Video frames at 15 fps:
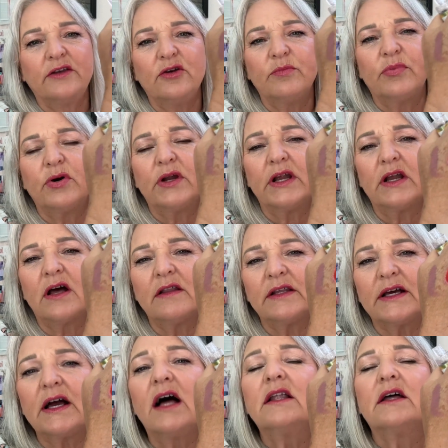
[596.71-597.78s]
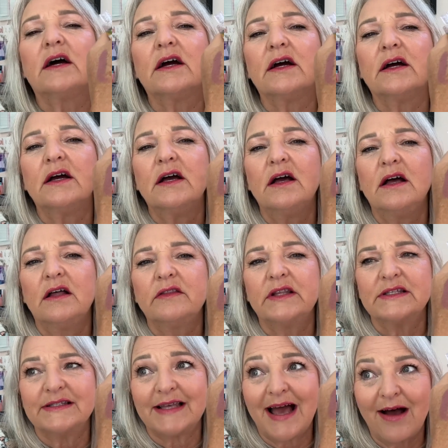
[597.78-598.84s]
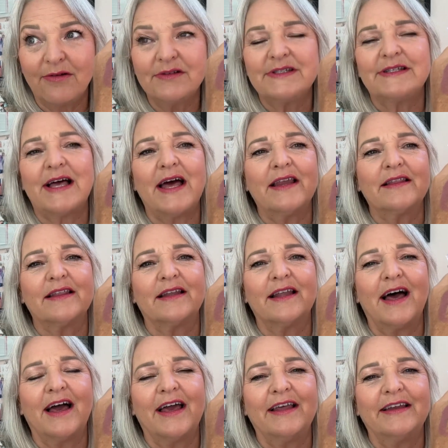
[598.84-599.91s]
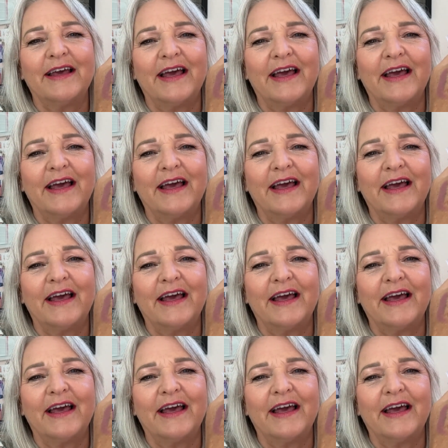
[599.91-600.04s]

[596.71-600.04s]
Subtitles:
You put it on the color, that's outside of the line,